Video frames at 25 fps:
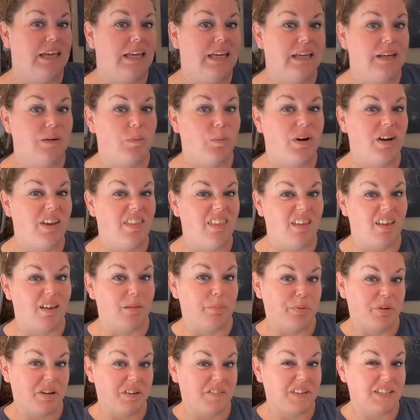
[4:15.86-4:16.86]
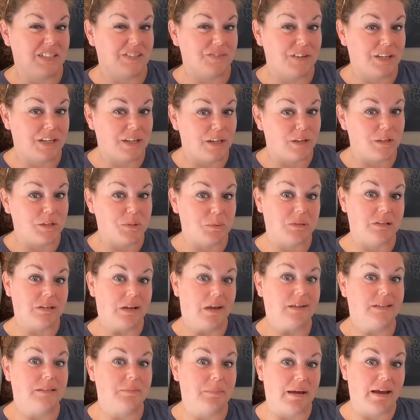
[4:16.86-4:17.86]
In one of the previous videos, we
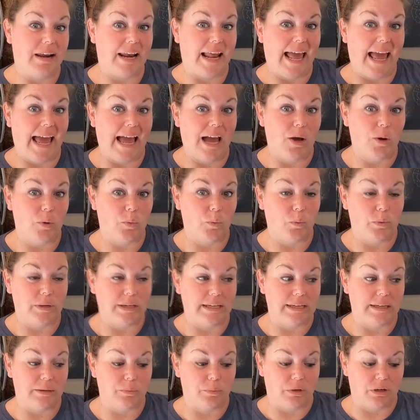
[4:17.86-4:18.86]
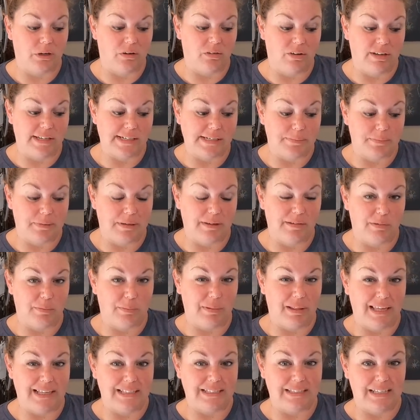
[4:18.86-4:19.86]
talked about how we were going to be
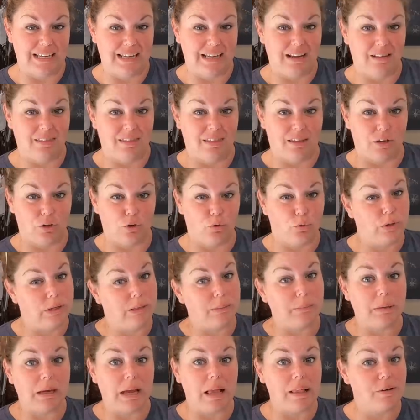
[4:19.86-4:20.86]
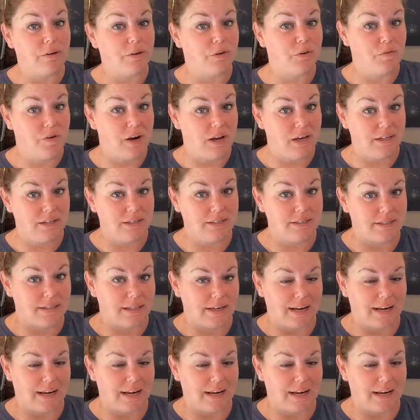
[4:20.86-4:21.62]
replacing the cream-colored rugs